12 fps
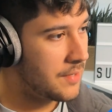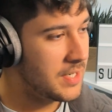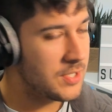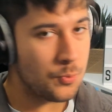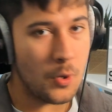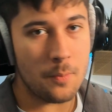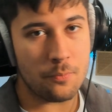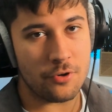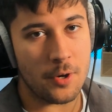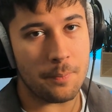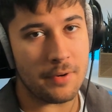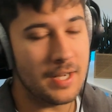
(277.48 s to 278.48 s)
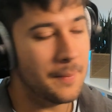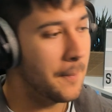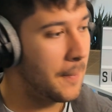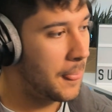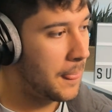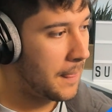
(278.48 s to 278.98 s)
There is one
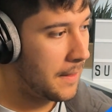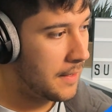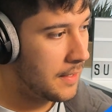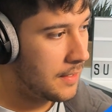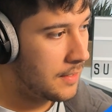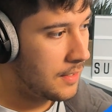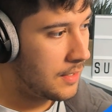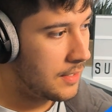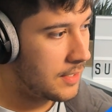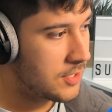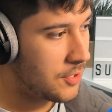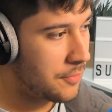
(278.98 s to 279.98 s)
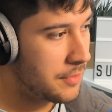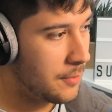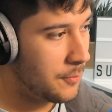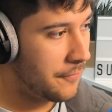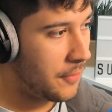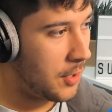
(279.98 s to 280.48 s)
problem. I don't
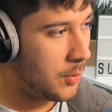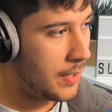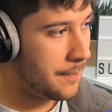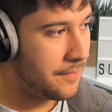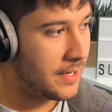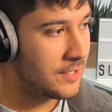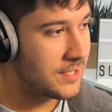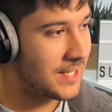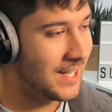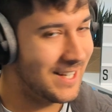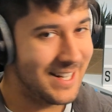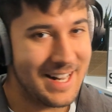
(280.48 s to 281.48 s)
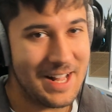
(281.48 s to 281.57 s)
think we've got a web browser